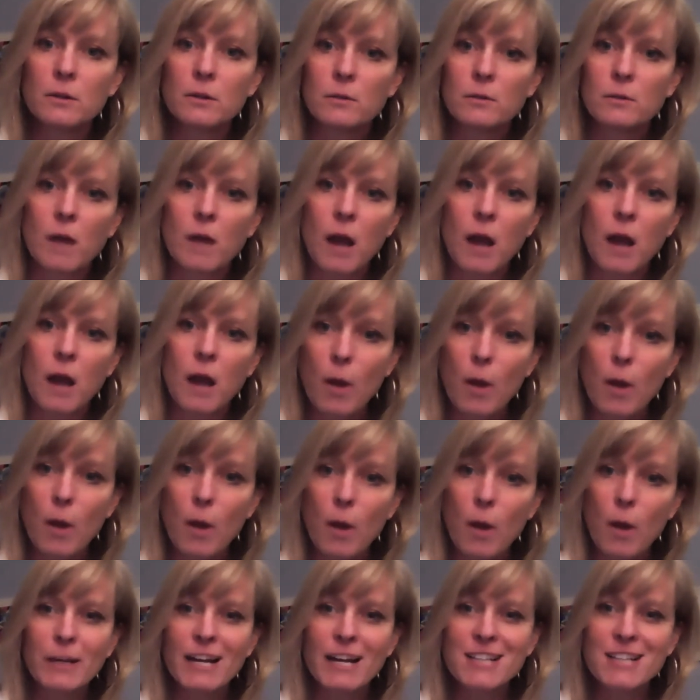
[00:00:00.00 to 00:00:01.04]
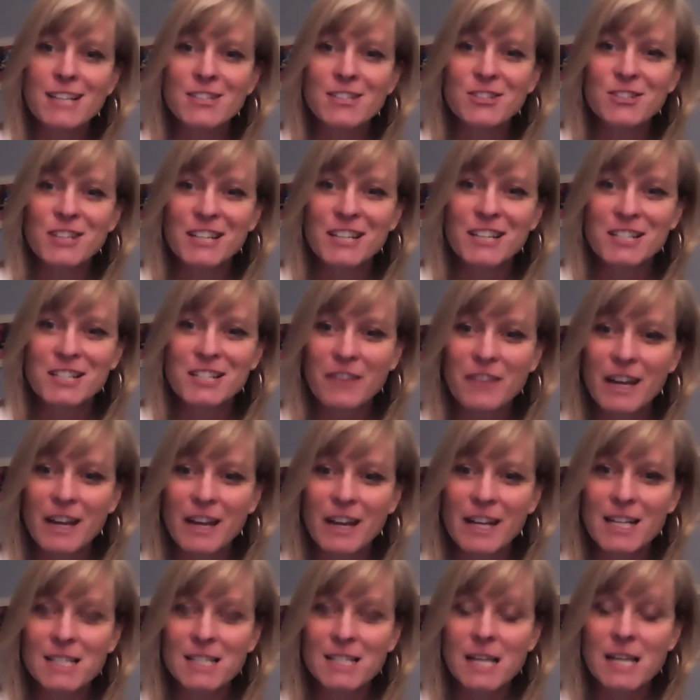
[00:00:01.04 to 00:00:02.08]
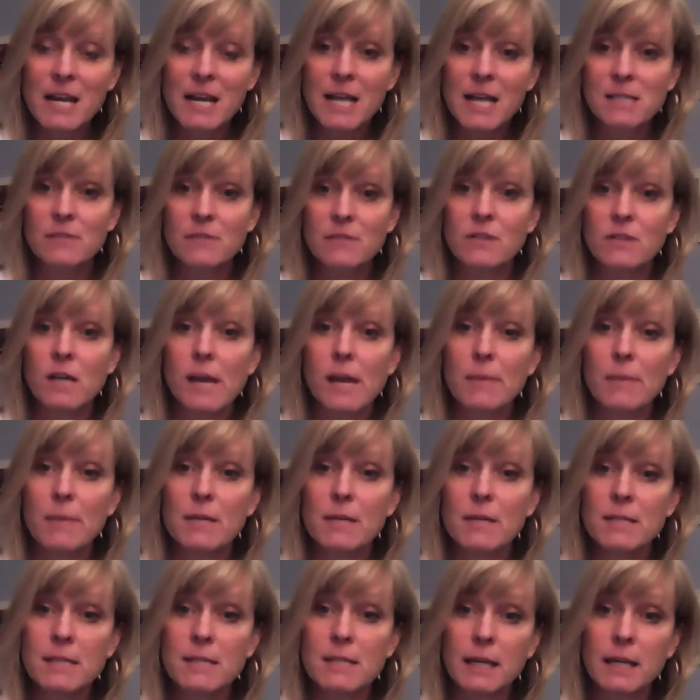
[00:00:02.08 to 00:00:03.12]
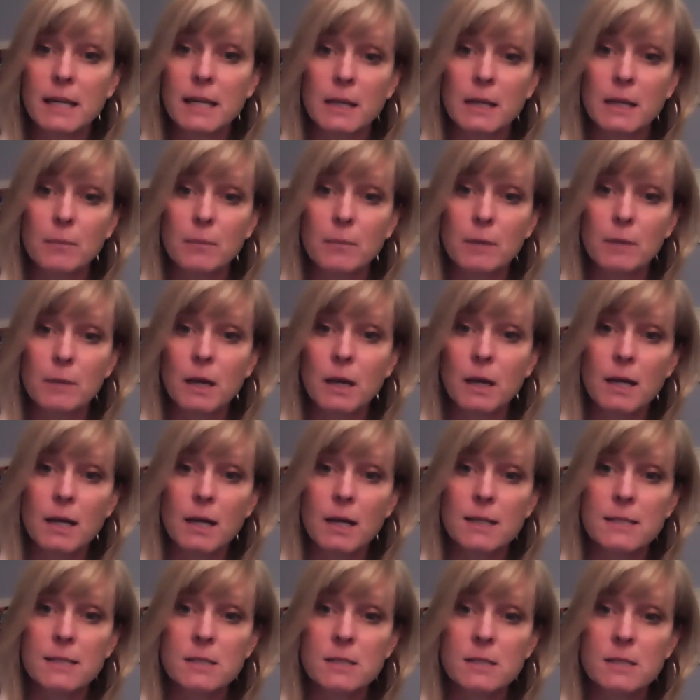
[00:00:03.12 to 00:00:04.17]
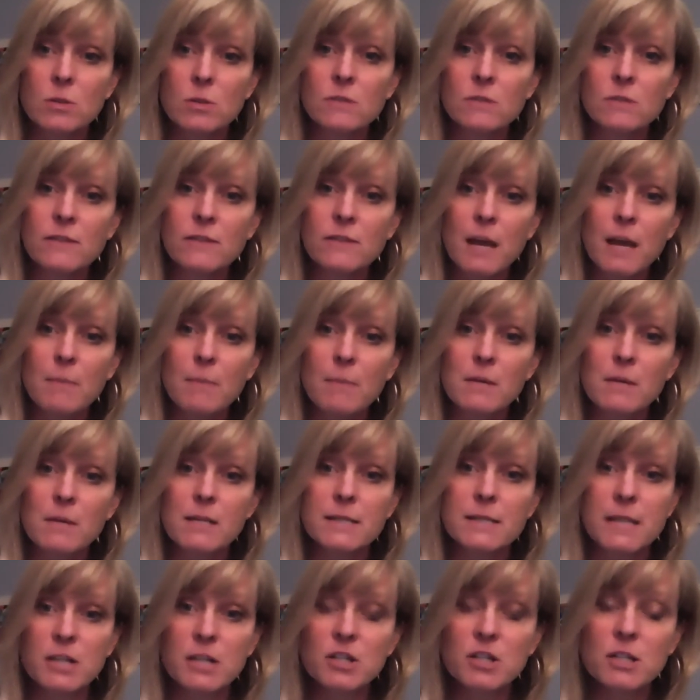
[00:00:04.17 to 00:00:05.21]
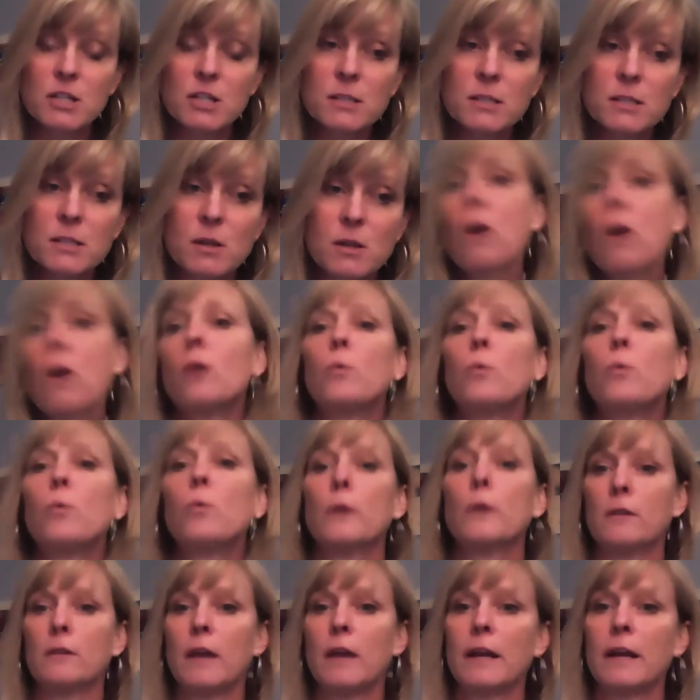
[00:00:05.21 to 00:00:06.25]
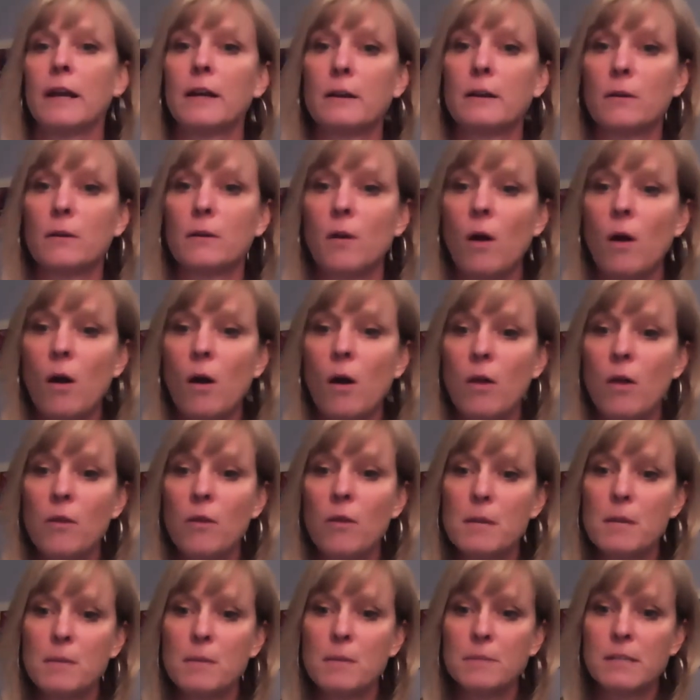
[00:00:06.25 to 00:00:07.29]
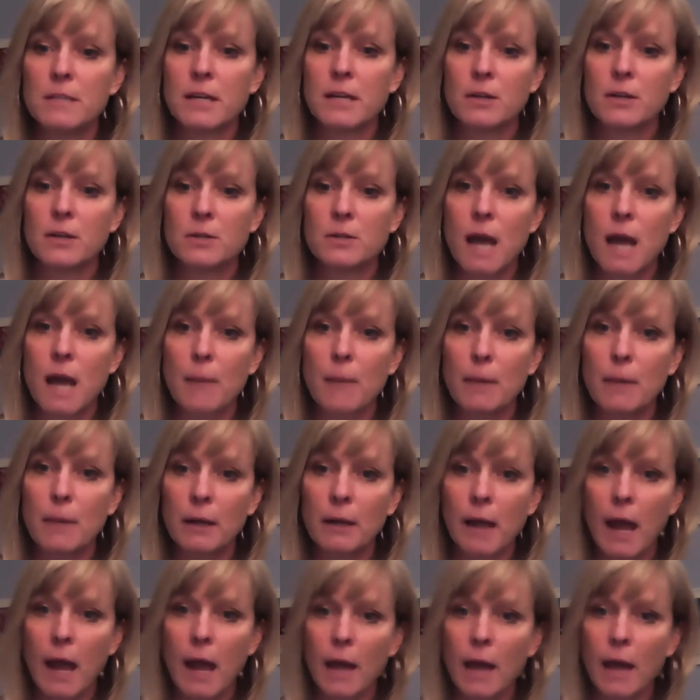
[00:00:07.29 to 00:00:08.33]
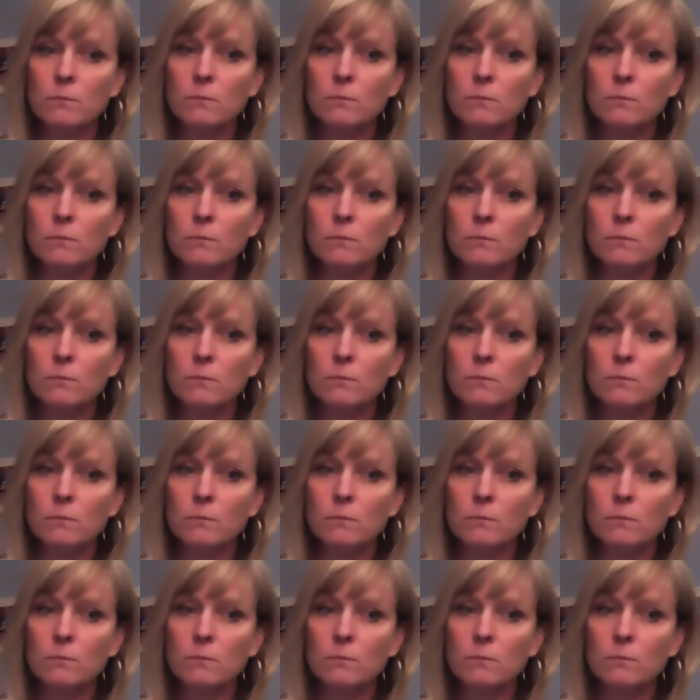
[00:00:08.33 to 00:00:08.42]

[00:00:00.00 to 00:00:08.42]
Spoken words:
I hope everybody has their ticket to Vegas and has a VIP ticket, because those VIP sessions are where like all the meat and potatoes happen, and